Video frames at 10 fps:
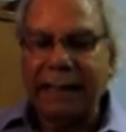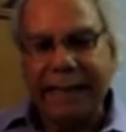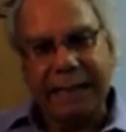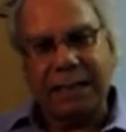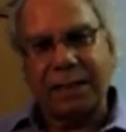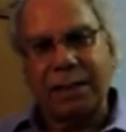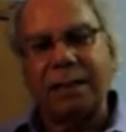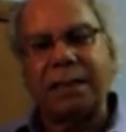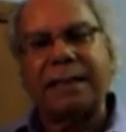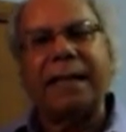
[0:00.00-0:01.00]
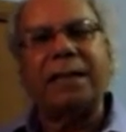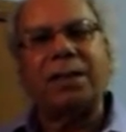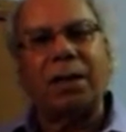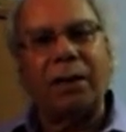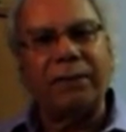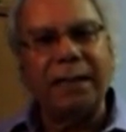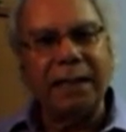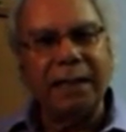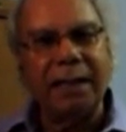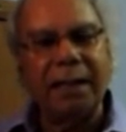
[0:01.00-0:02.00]
each stage of
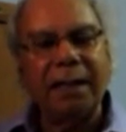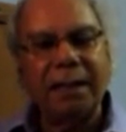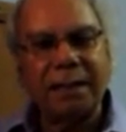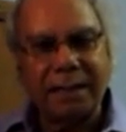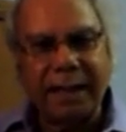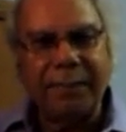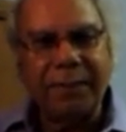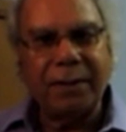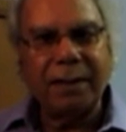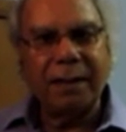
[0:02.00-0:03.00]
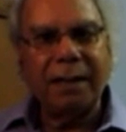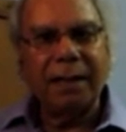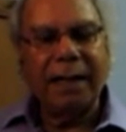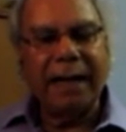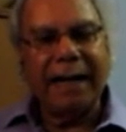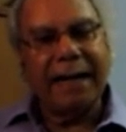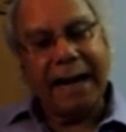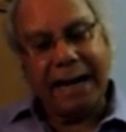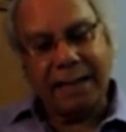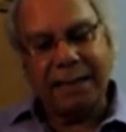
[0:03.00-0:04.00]
the script, and
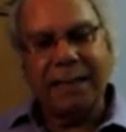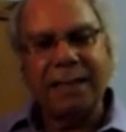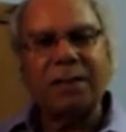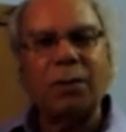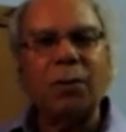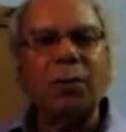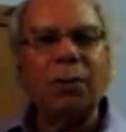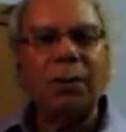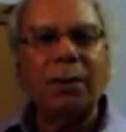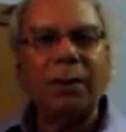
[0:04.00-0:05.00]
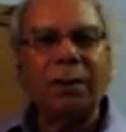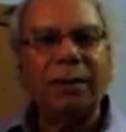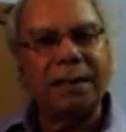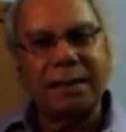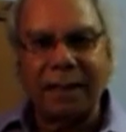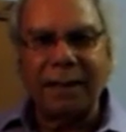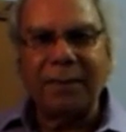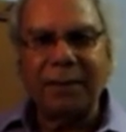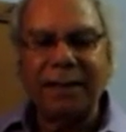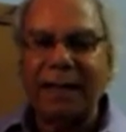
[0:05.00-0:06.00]
adds these to the
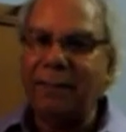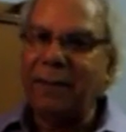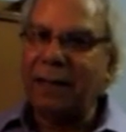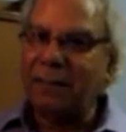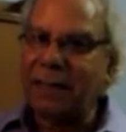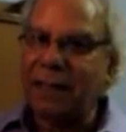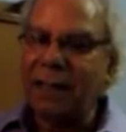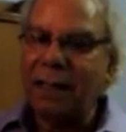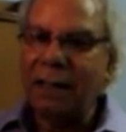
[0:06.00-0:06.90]
script, then it becomes a